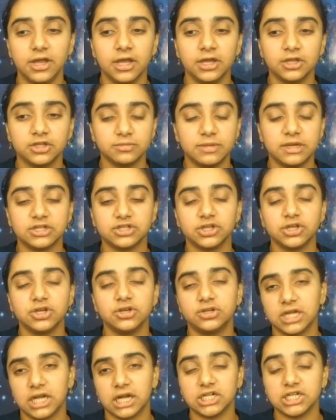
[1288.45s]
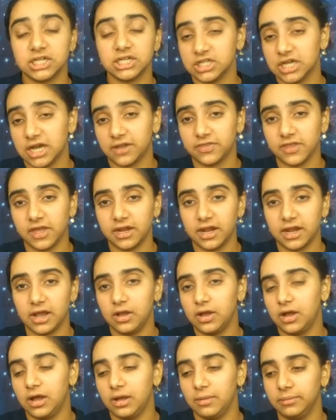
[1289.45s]
So make sure you check that
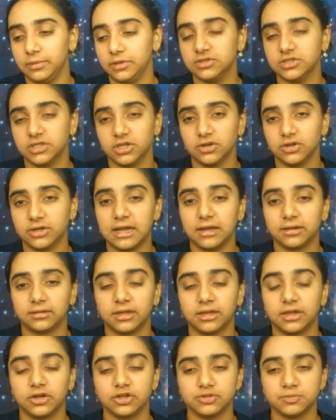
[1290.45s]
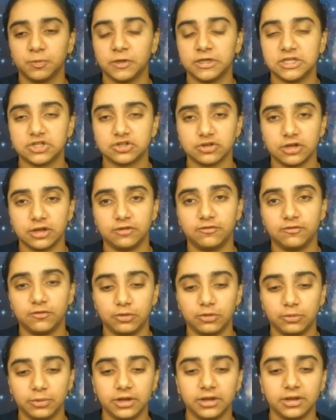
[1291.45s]
out using your calculator. It's pretty
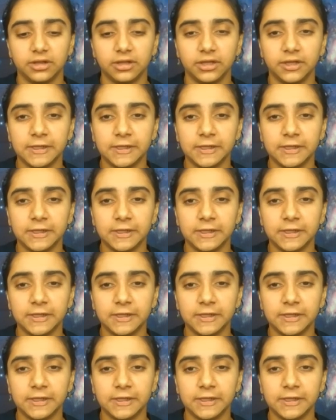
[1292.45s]
straightforward.